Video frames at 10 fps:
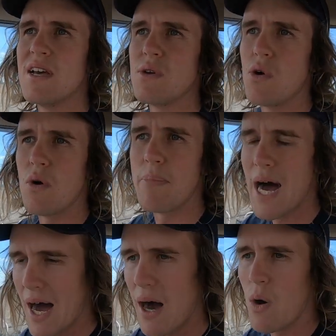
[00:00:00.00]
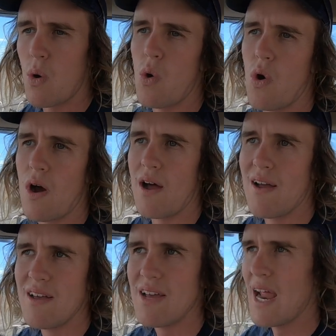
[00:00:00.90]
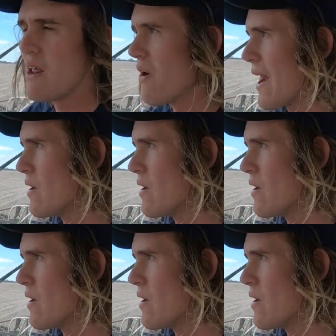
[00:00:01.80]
your bar or anyone